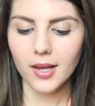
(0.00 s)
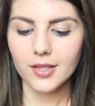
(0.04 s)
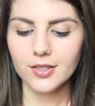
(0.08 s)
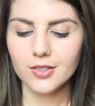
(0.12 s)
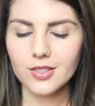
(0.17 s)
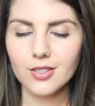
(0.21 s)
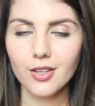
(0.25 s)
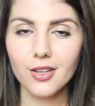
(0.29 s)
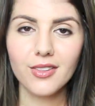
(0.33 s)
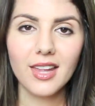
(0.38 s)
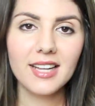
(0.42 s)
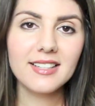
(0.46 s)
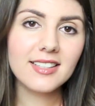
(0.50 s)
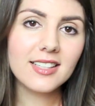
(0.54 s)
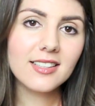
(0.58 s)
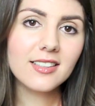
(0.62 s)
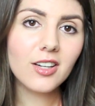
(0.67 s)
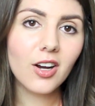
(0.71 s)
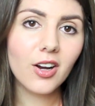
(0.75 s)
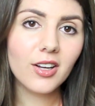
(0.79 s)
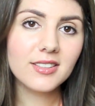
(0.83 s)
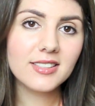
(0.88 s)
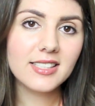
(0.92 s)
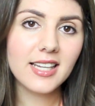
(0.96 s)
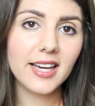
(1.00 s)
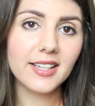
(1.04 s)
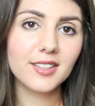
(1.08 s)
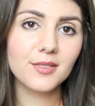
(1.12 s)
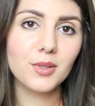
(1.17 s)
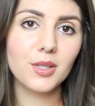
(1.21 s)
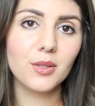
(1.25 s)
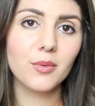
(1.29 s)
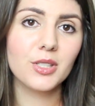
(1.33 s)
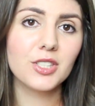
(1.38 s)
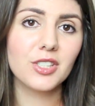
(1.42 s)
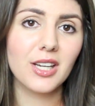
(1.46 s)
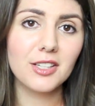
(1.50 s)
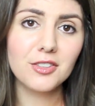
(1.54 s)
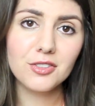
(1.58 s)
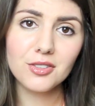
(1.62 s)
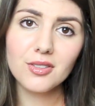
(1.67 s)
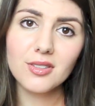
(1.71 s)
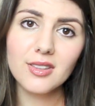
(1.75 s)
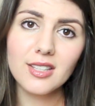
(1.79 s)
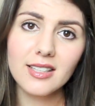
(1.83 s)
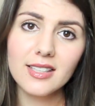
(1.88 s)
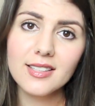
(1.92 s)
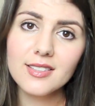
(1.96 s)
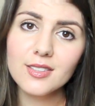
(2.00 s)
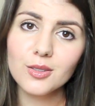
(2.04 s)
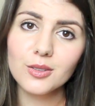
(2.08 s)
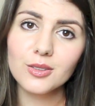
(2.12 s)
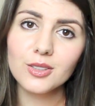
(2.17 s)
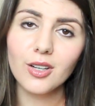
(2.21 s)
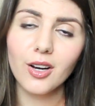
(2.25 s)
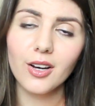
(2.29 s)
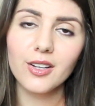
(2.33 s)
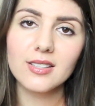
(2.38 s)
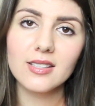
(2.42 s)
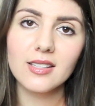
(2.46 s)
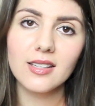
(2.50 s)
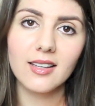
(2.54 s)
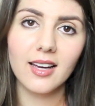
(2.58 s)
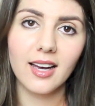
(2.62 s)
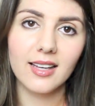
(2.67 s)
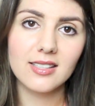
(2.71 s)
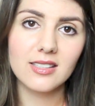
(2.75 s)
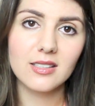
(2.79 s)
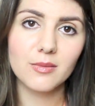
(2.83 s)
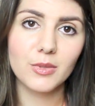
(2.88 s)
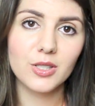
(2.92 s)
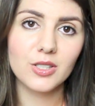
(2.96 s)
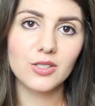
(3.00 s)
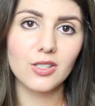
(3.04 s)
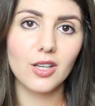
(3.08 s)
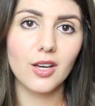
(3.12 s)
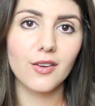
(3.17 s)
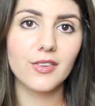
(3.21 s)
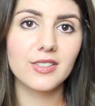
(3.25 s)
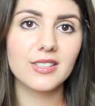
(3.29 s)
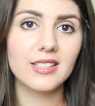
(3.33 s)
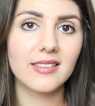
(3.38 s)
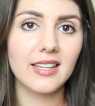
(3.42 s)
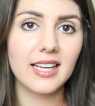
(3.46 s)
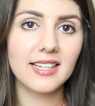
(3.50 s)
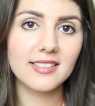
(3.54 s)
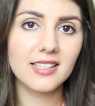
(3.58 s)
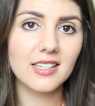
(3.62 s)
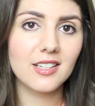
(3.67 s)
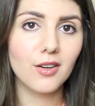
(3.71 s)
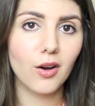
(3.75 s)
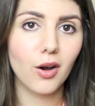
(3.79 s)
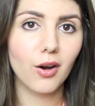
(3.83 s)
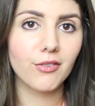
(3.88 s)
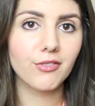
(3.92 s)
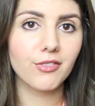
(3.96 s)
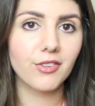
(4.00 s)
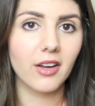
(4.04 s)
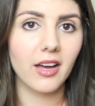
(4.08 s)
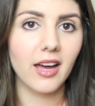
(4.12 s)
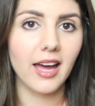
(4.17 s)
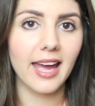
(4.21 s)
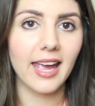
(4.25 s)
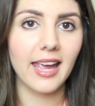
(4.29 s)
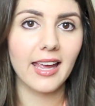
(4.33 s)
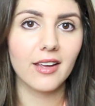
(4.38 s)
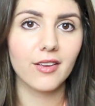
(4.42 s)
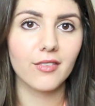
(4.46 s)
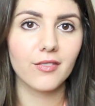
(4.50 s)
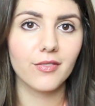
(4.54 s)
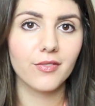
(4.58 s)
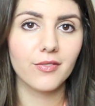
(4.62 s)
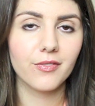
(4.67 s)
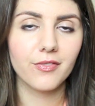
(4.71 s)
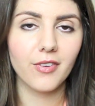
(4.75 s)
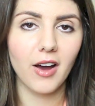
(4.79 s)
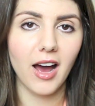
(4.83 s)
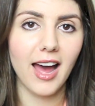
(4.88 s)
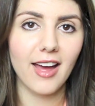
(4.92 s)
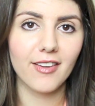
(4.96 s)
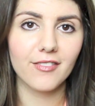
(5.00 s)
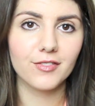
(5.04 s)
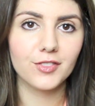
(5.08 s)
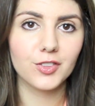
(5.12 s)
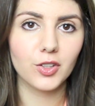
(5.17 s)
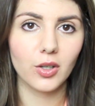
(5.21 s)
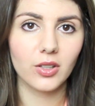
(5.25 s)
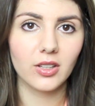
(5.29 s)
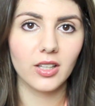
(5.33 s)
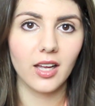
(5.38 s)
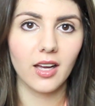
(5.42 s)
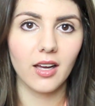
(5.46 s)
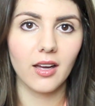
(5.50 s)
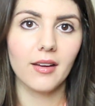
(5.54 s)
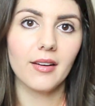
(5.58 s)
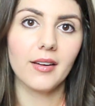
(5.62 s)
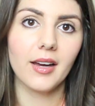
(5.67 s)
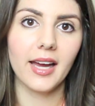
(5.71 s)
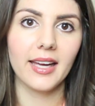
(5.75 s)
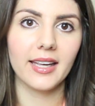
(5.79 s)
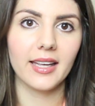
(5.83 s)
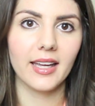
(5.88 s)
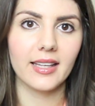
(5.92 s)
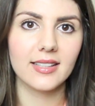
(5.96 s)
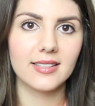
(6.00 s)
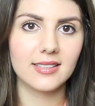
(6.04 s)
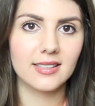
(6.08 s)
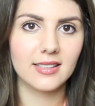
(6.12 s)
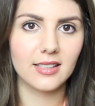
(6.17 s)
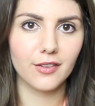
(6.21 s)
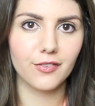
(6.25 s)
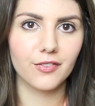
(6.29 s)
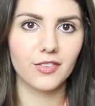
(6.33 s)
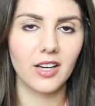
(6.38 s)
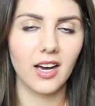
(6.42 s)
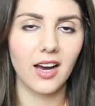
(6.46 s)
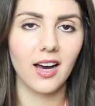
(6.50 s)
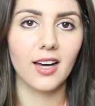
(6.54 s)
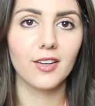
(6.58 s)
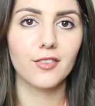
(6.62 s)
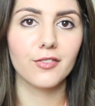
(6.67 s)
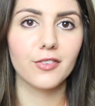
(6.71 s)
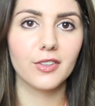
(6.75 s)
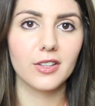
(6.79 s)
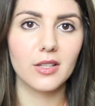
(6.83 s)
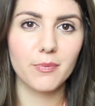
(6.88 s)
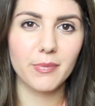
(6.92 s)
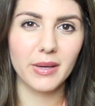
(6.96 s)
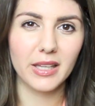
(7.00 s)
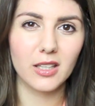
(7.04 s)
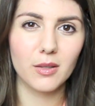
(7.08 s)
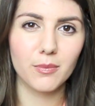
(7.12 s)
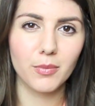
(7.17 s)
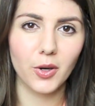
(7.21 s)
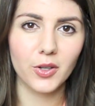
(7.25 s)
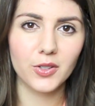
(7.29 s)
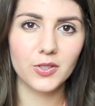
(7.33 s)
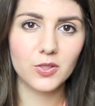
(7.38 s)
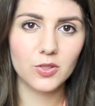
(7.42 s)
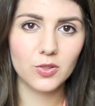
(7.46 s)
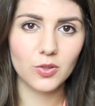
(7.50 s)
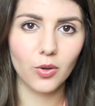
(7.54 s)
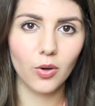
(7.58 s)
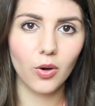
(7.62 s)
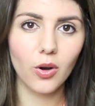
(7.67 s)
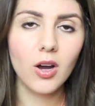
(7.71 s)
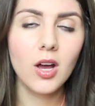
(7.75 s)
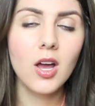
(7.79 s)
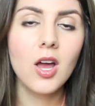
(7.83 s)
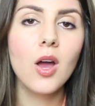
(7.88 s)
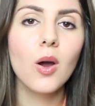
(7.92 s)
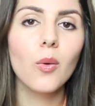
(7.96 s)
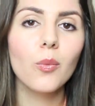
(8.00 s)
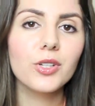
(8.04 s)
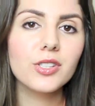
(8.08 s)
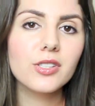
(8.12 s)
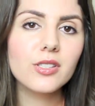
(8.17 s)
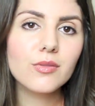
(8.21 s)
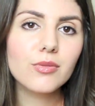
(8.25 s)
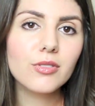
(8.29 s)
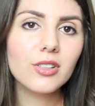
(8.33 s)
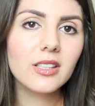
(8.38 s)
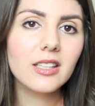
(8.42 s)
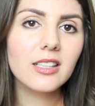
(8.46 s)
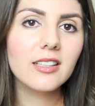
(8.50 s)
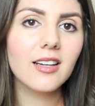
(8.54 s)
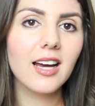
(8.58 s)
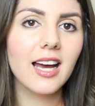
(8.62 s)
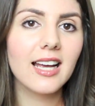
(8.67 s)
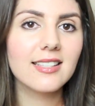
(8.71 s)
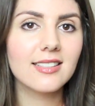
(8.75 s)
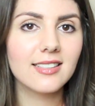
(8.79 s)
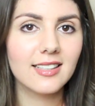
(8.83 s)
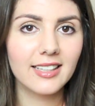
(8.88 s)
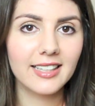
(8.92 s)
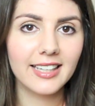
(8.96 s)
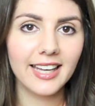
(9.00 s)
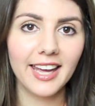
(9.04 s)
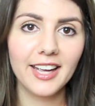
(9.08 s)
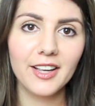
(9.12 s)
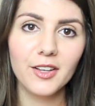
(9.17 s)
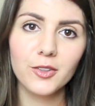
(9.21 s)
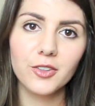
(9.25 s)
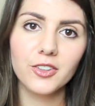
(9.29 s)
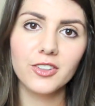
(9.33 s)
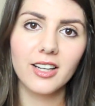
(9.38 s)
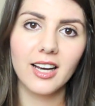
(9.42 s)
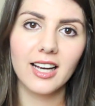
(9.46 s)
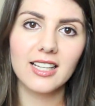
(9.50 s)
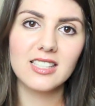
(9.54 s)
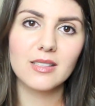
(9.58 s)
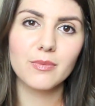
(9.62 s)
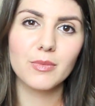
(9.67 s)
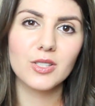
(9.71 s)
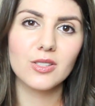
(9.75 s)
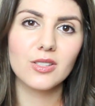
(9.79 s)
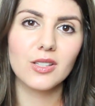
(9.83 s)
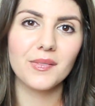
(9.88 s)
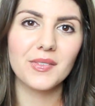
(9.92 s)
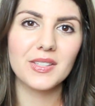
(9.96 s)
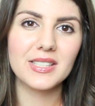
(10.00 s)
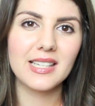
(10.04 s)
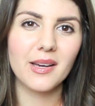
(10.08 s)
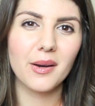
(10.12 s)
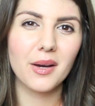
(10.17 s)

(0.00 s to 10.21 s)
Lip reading: So they did contact me, which I do think is good customer service, and they did offer a $5, I guess, gift card for the Bellabox store, which is really nice, and again, good customer service.